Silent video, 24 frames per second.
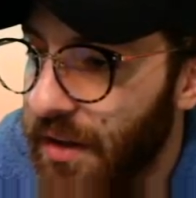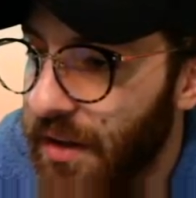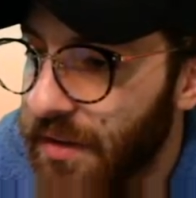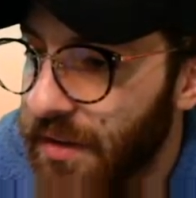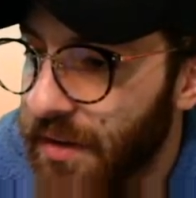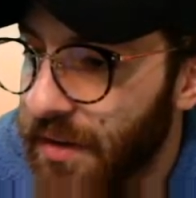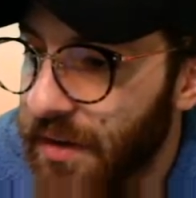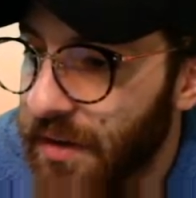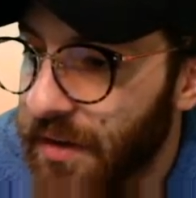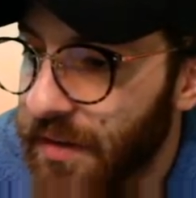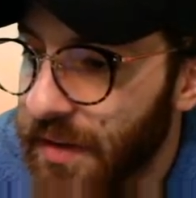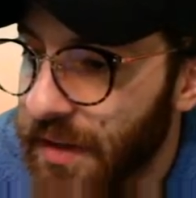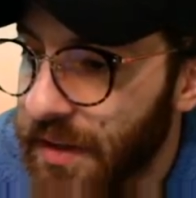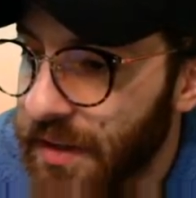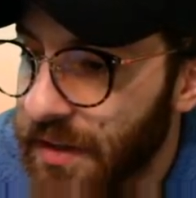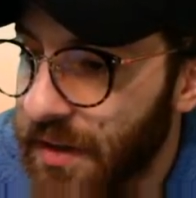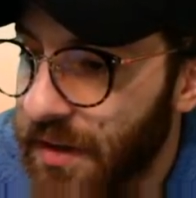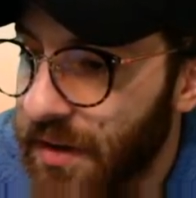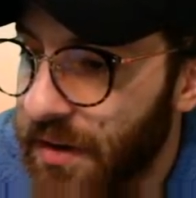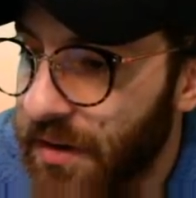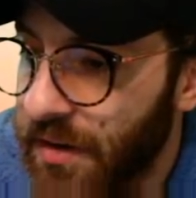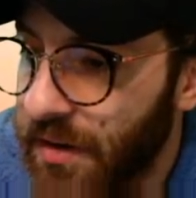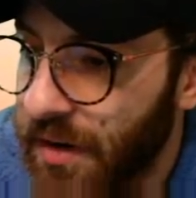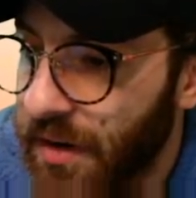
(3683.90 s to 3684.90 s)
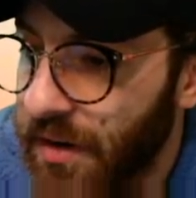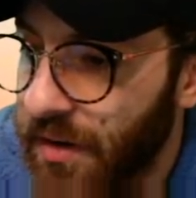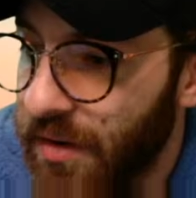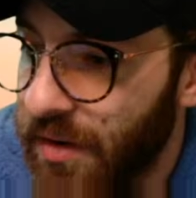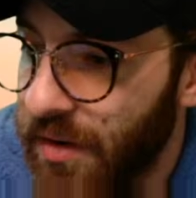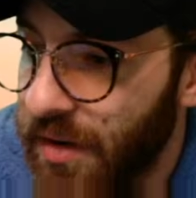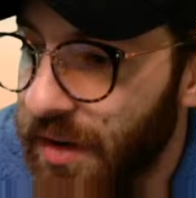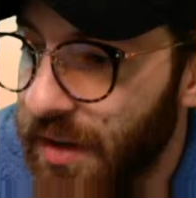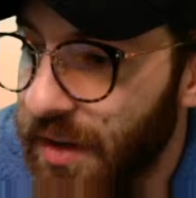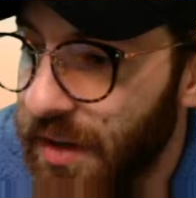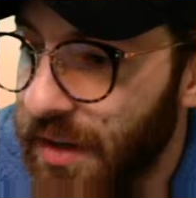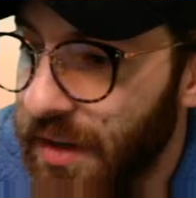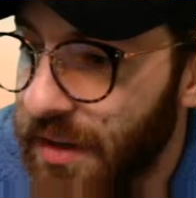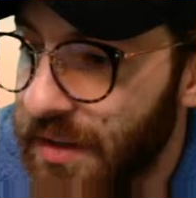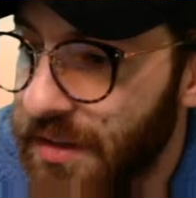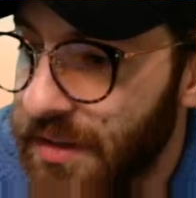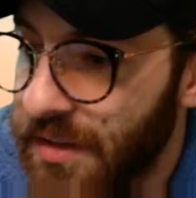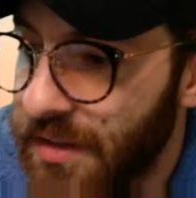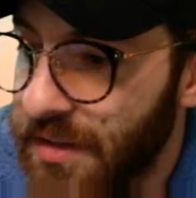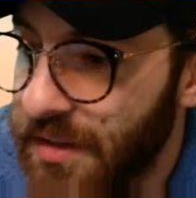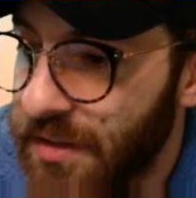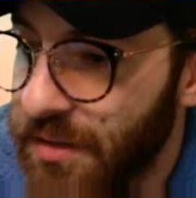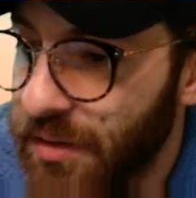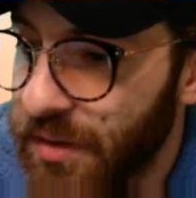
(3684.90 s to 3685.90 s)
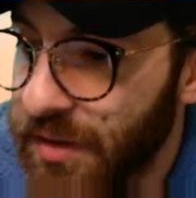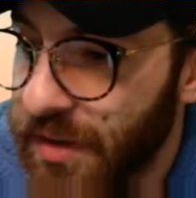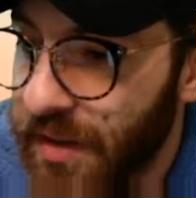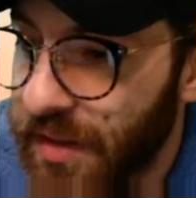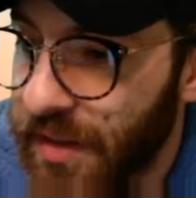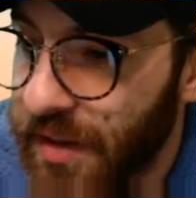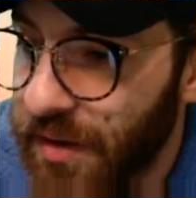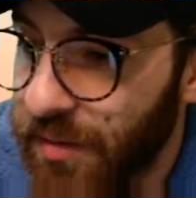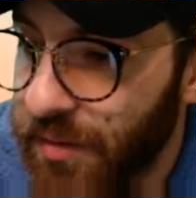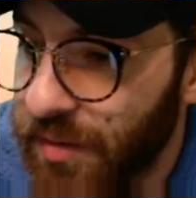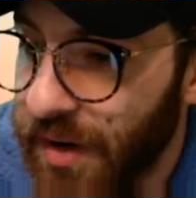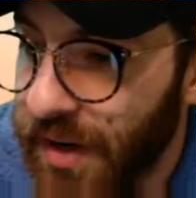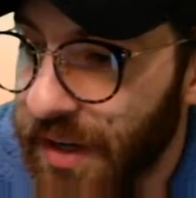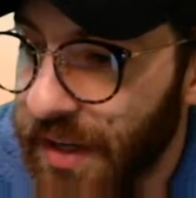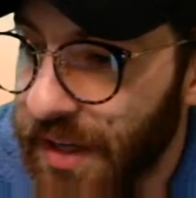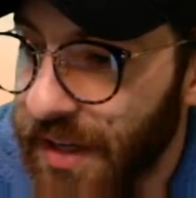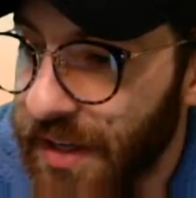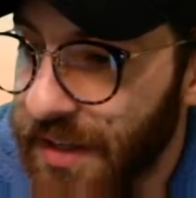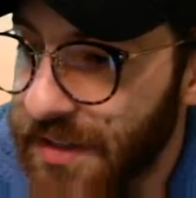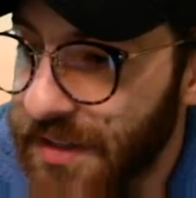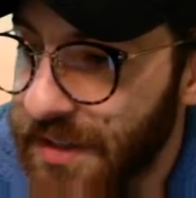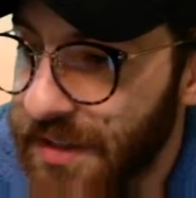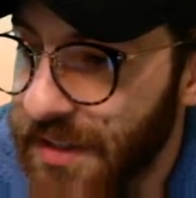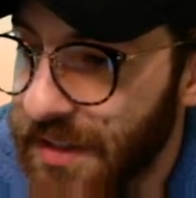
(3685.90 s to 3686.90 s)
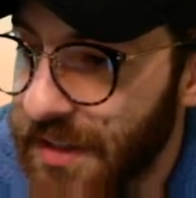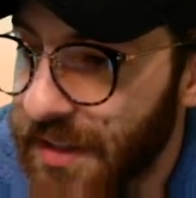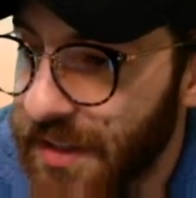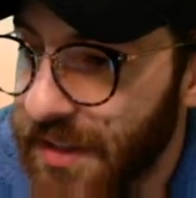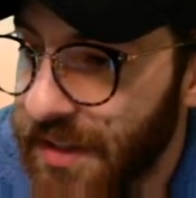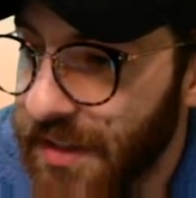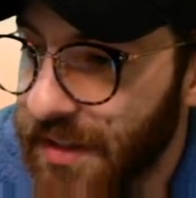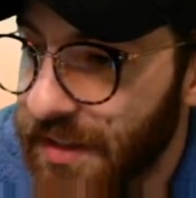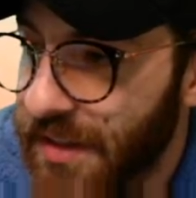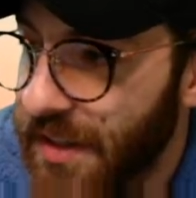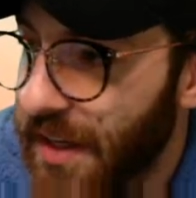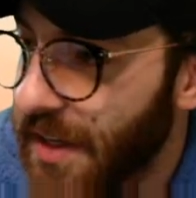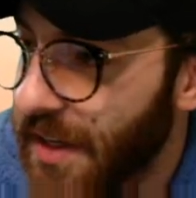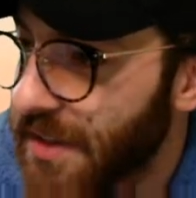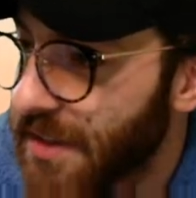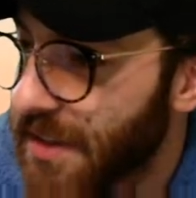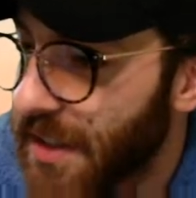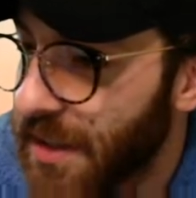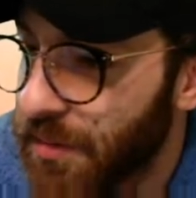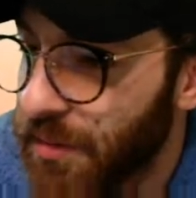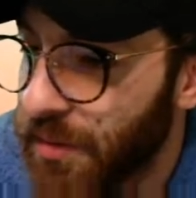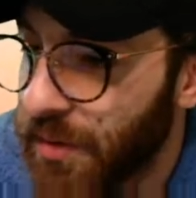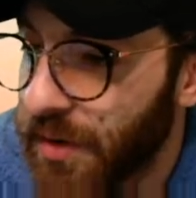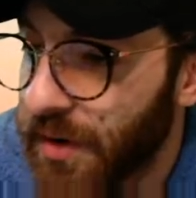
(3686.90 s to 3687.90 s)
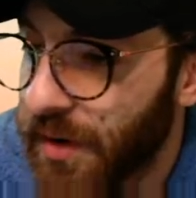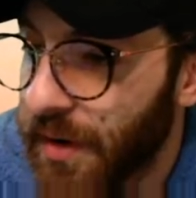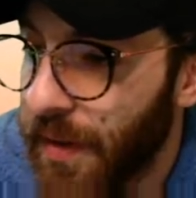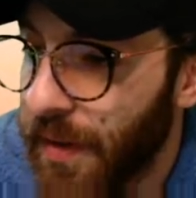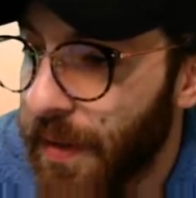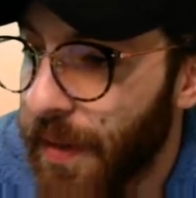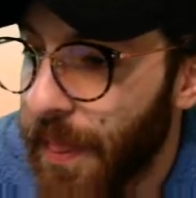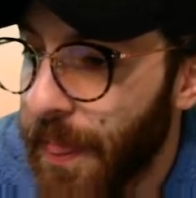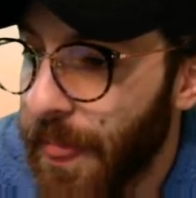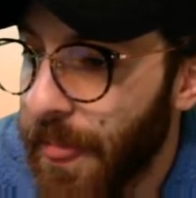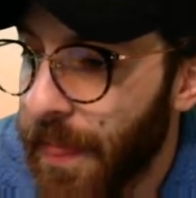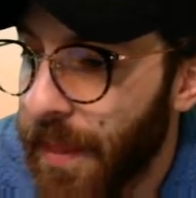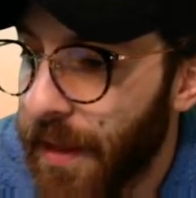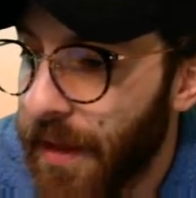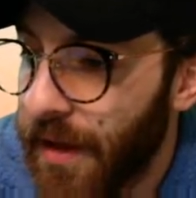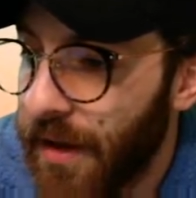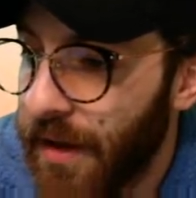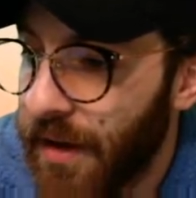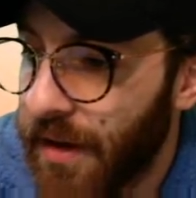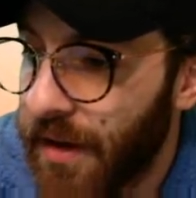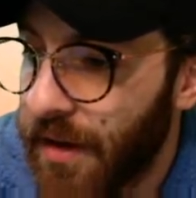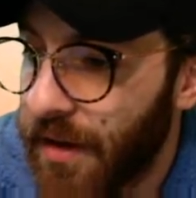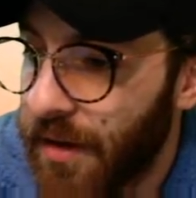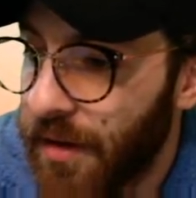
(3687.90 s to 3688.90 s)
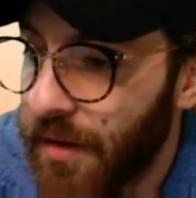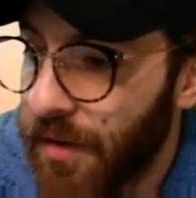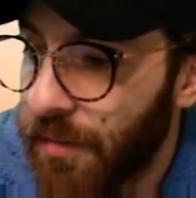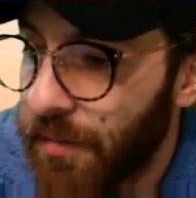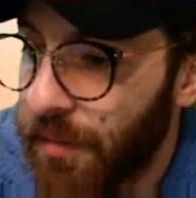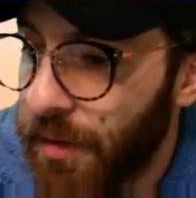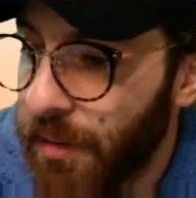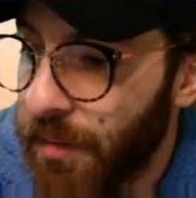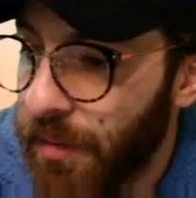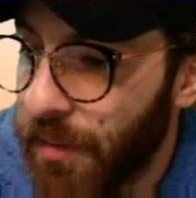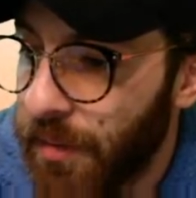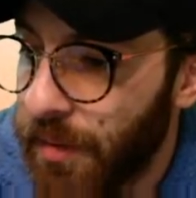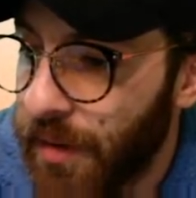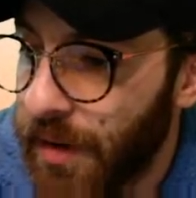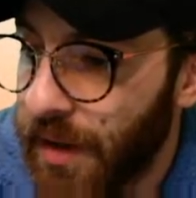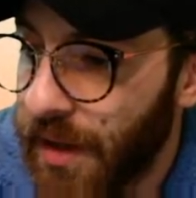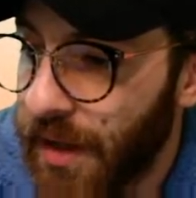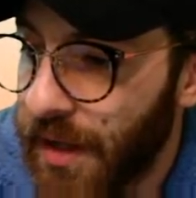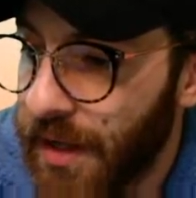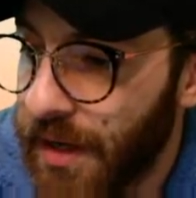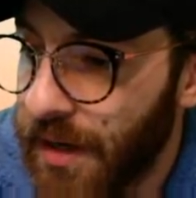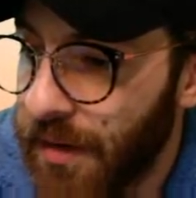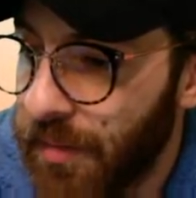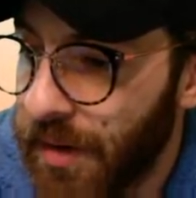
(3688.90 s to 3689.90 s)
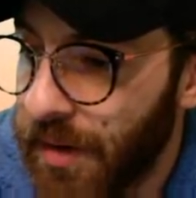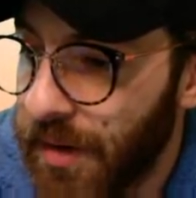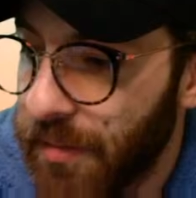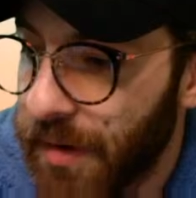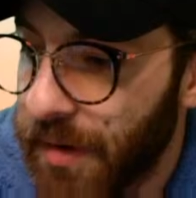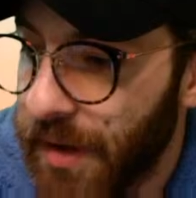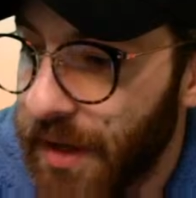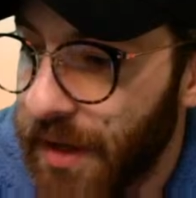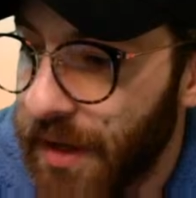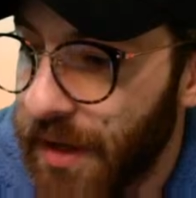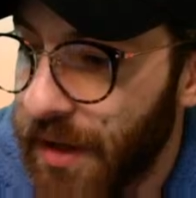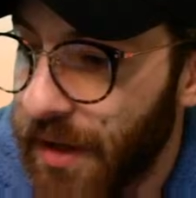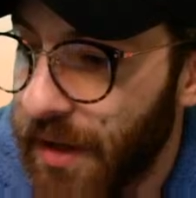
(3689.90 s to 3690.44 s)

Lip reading: Little thing. Oh no, it's doing the thing where I can't see the text anymore. Blah, blah, blah, blah, blah, blah.